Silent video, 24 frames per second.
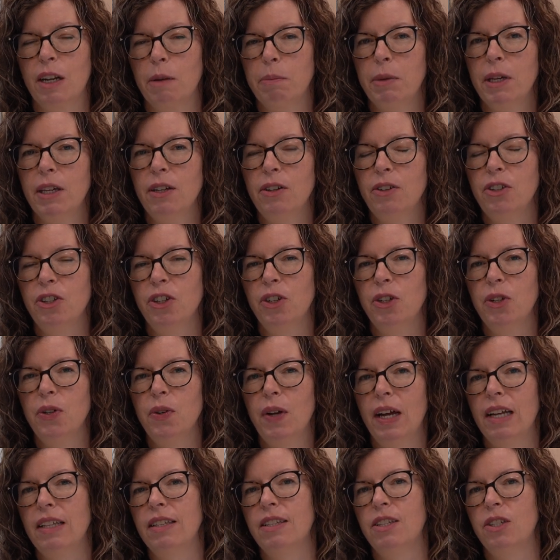appeal to
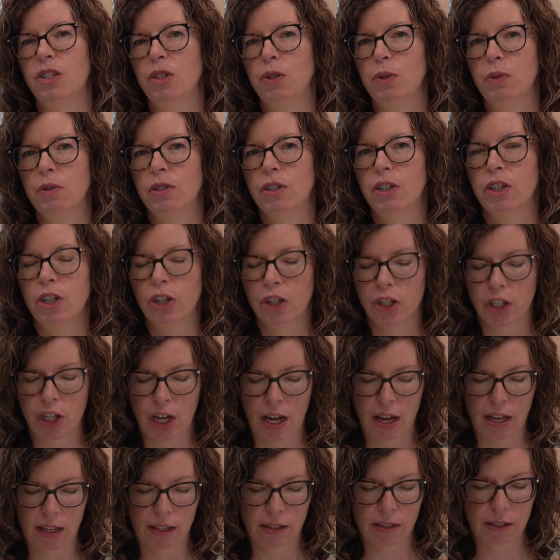and suit your
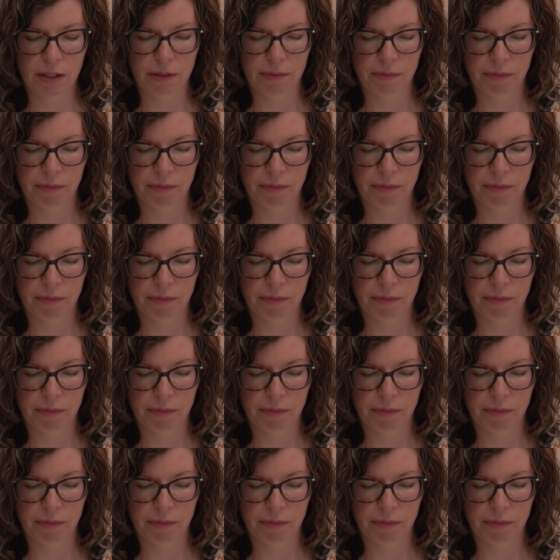child?